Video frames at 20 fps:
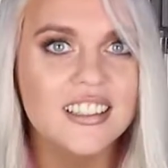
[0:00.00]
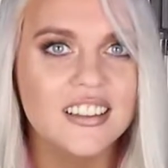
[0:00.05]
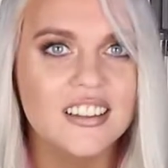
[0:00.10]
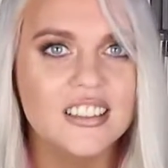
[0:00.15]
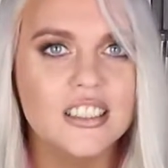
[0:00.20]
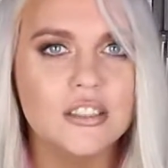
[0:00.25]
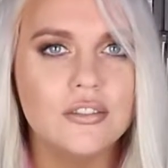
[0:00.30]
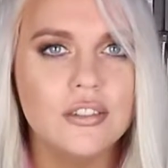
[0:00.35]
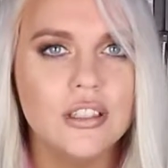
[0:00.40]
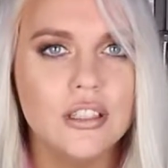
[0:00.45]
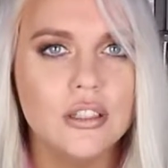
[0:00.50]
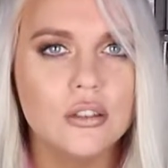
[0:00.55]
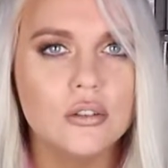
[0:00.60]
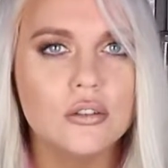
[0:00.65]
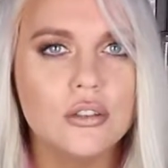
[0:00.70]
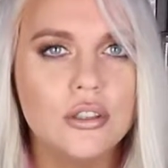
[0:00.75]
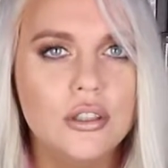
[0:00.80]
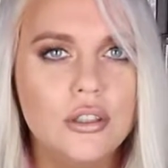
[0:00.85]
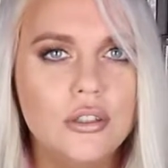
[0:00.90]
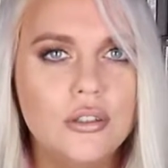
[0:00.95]
in this video
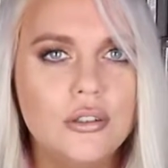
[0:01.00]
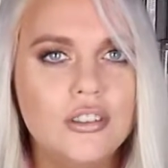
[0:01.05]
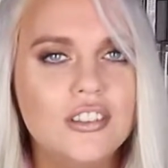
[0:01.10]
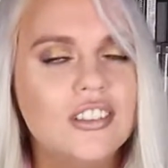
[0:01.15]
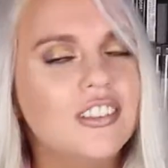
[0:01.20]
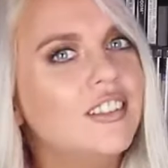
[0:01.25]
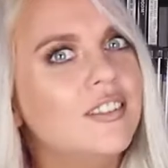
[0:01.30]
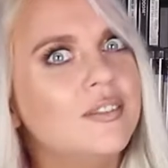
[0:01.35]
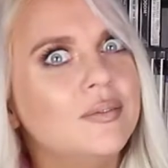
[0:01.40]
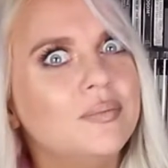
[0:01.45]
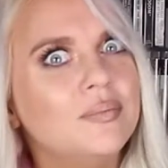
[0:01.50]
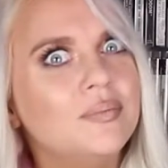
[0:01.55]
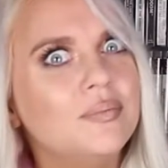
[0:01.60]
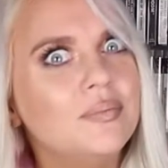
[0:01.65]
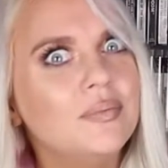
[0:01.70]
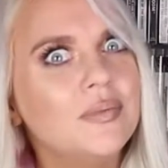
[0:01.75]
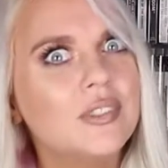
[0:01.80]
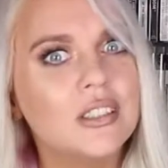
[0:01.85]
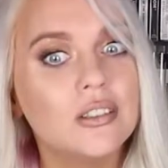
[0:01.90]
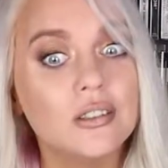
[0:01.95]
too.
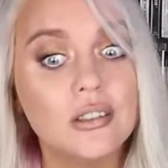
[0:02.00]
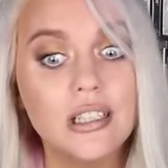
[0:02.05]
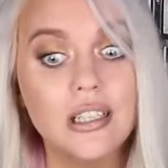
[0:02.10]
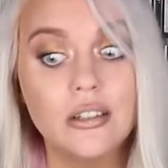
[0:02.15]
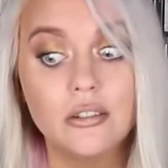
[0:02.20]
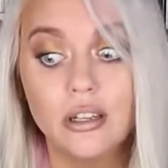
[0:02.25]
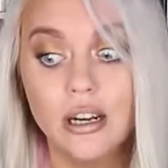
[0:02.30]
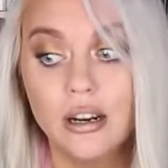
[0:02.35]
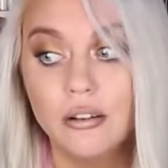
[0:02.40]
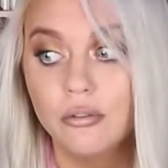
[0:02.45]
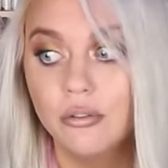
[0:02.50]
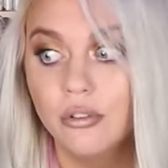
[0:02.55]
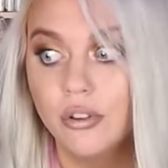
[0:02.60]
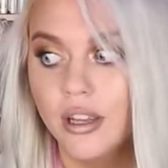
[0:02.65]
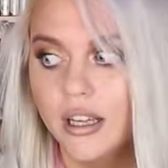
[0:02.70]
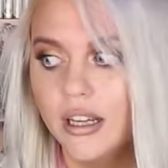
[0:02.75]
So stick around for